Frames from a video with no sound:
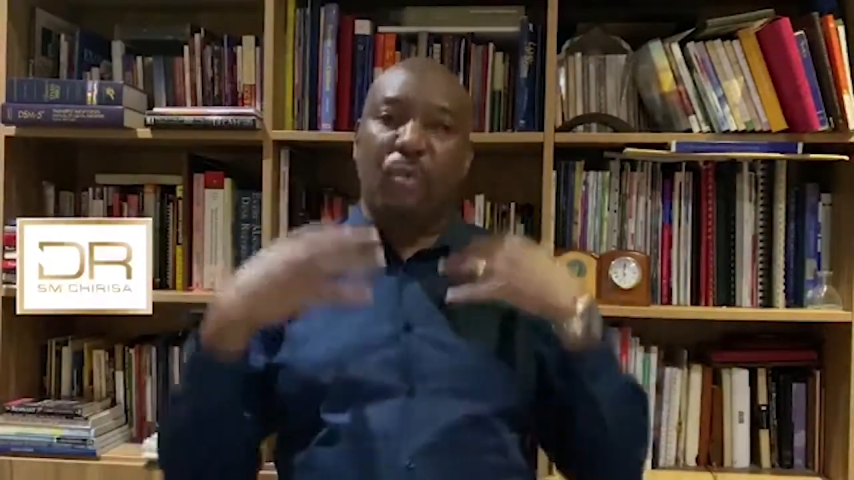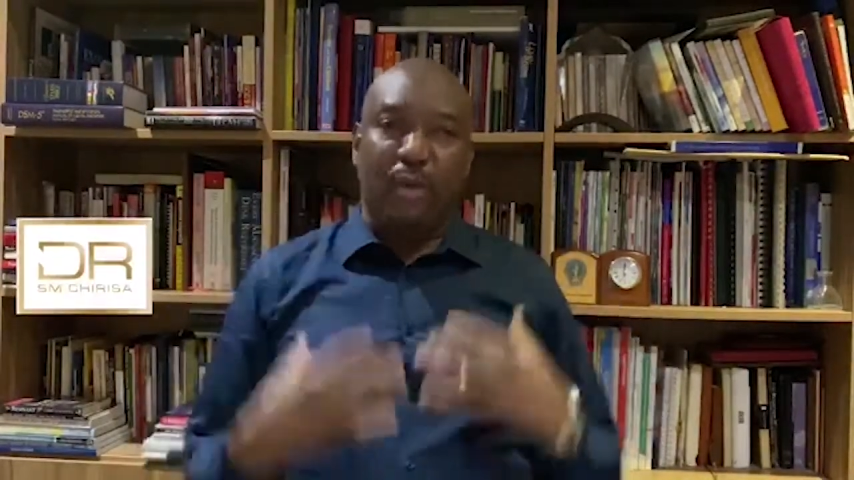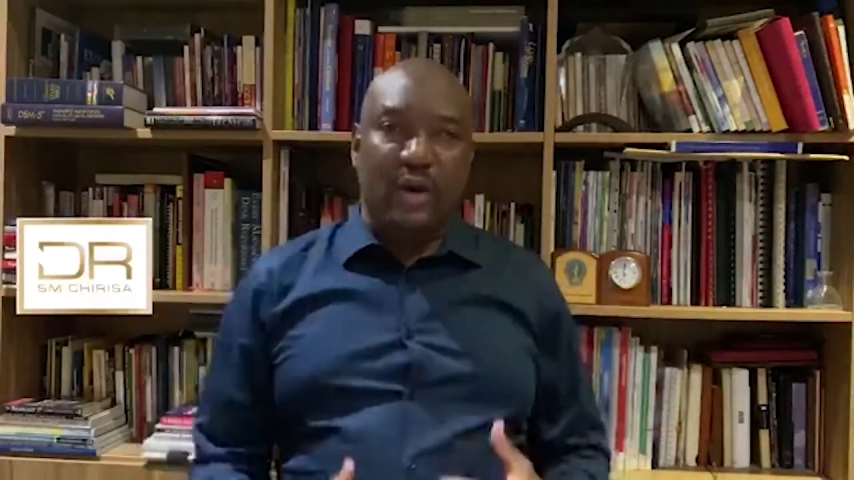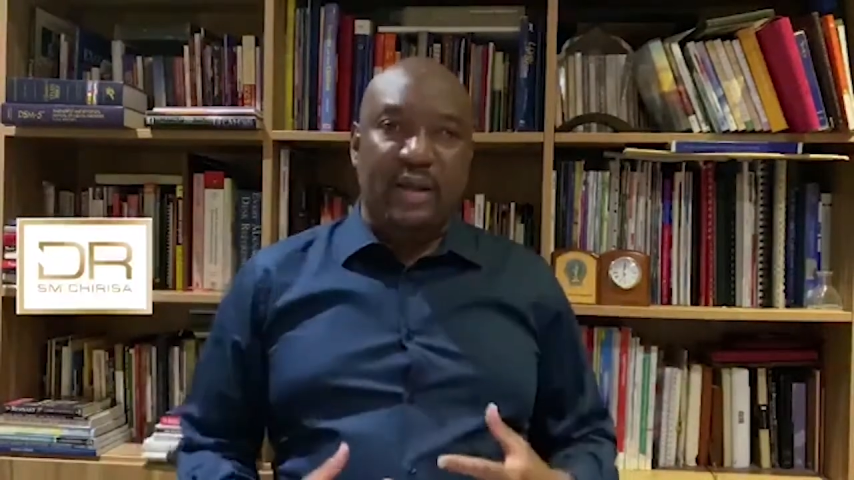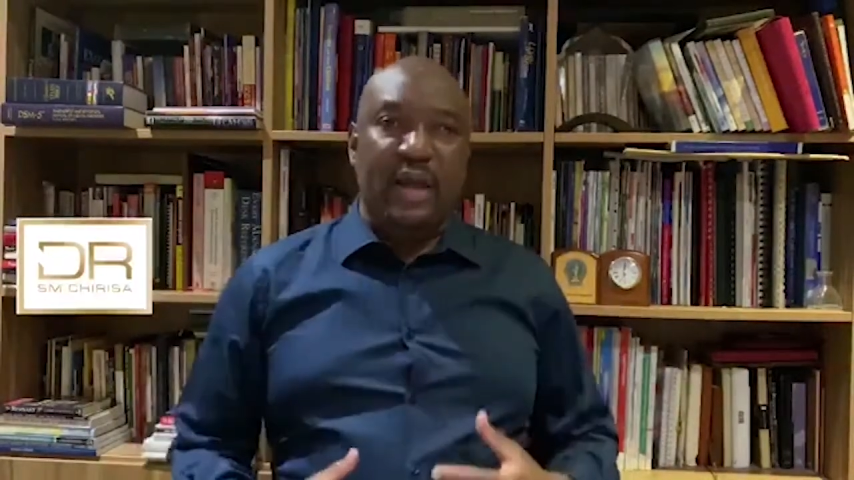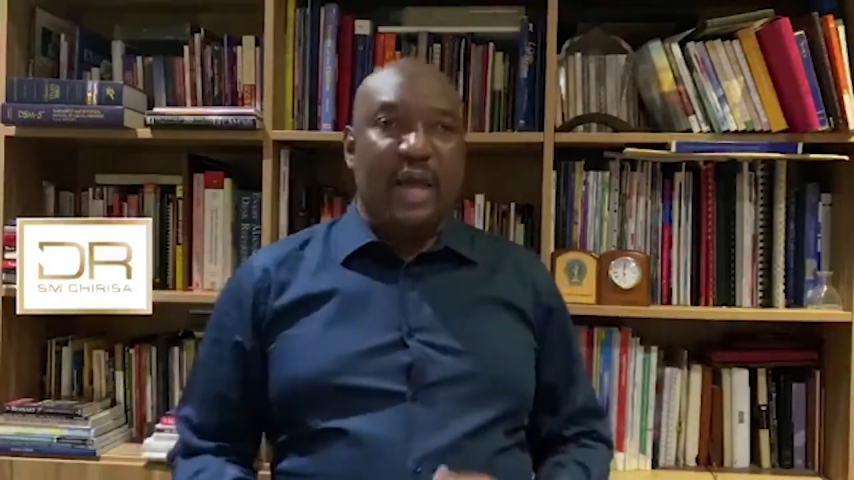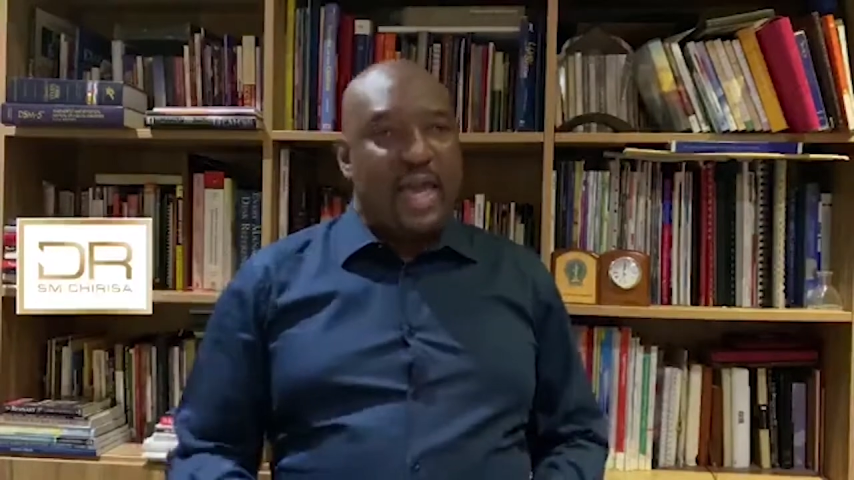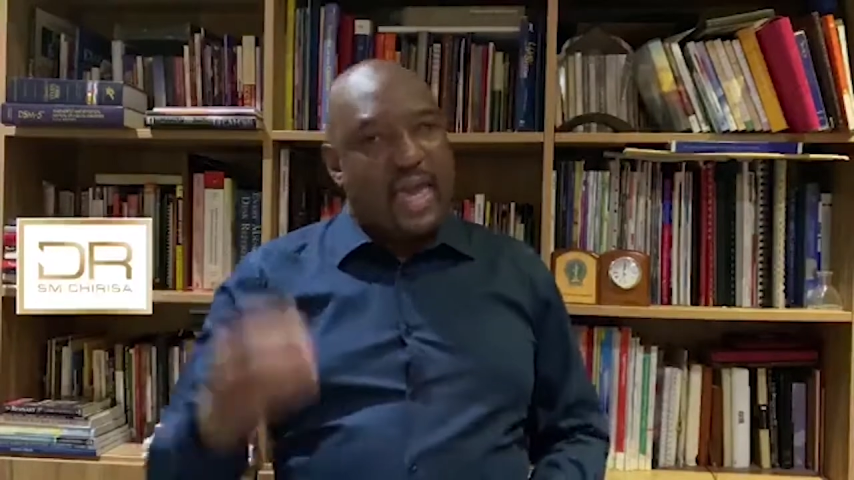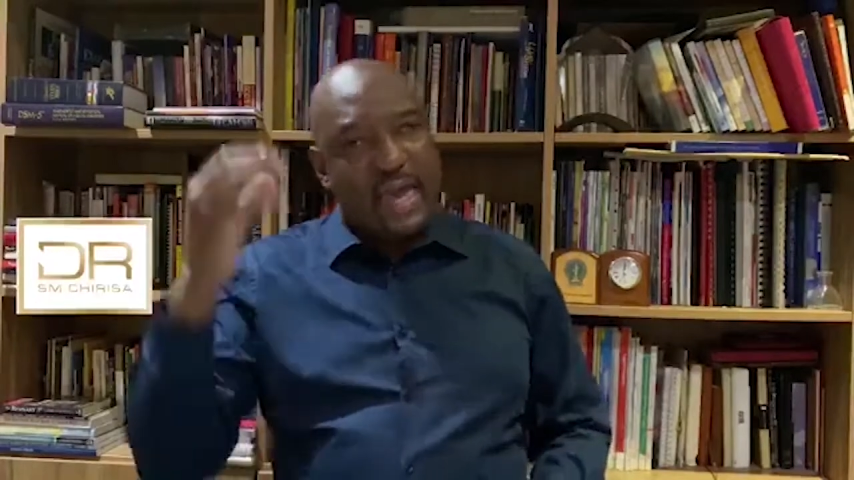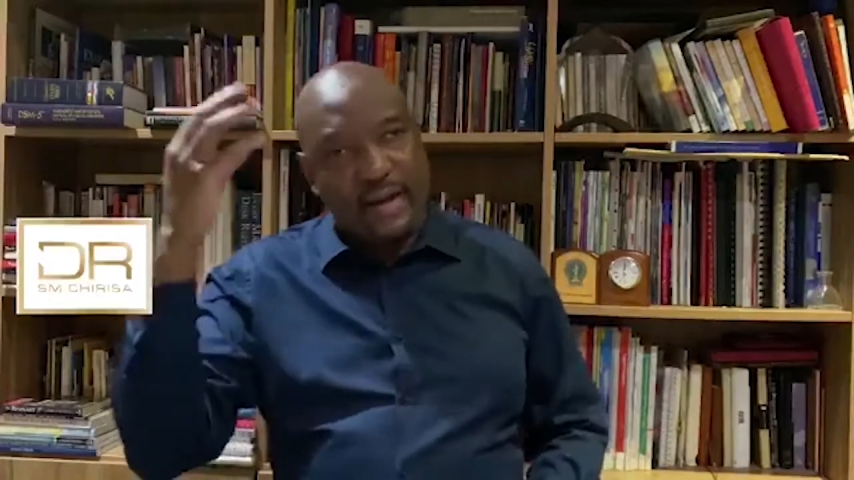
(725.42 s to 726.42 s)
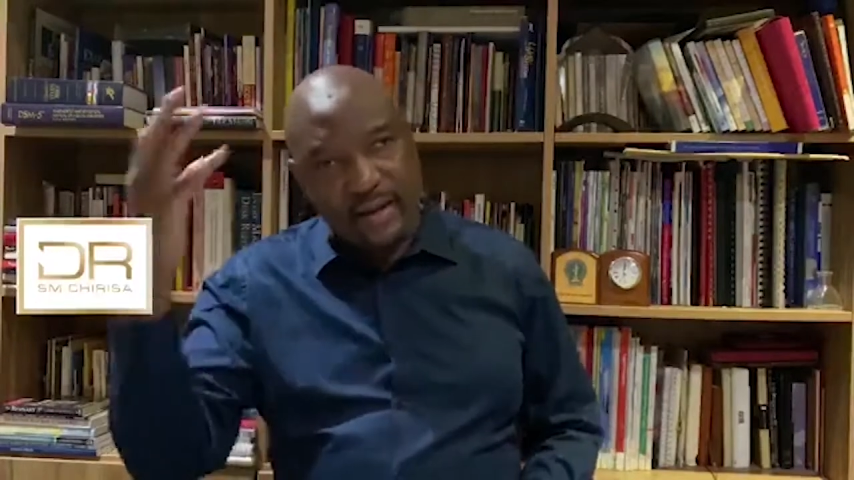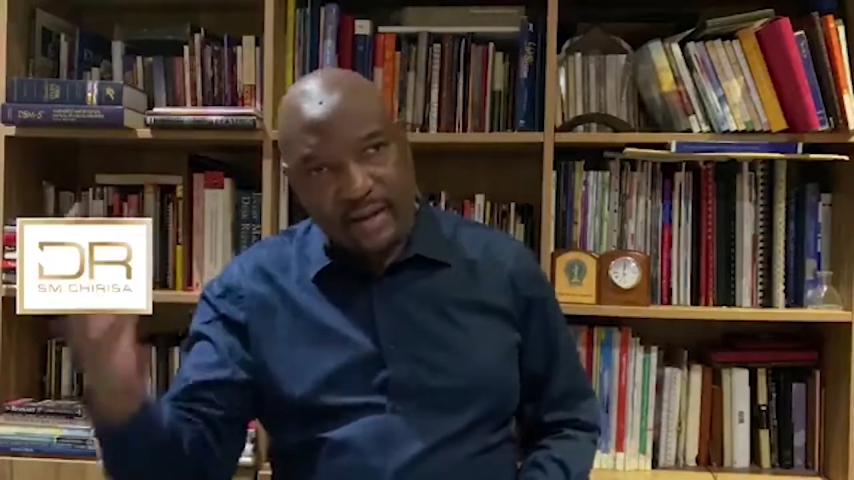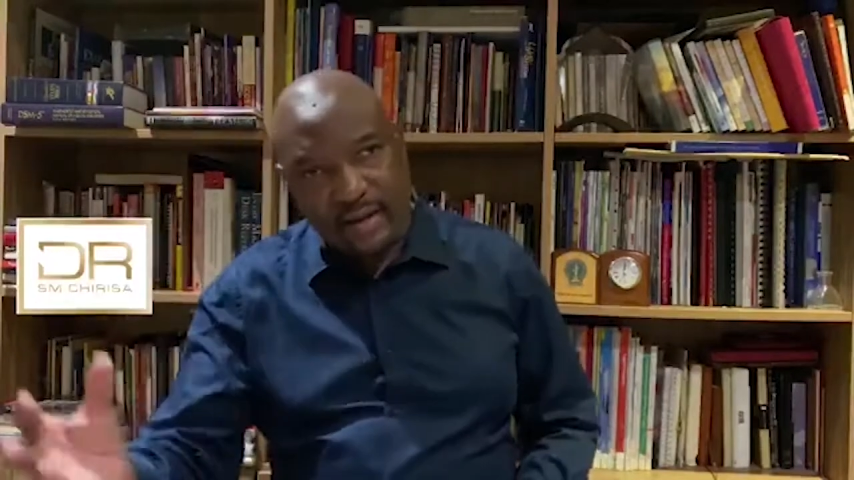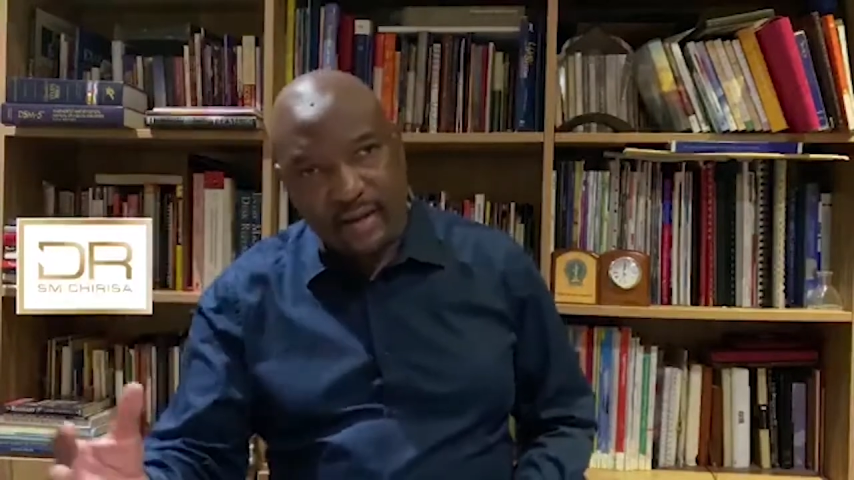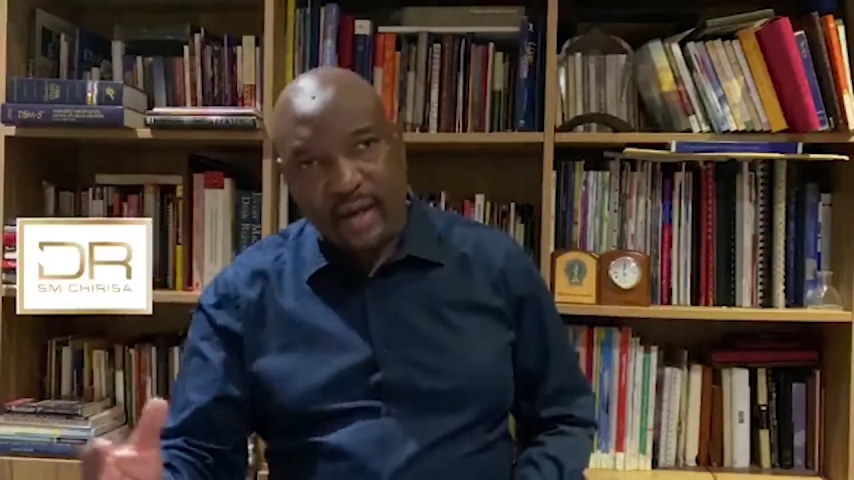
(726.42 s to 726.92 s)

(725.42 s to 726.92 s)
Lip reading: in your body, a headache,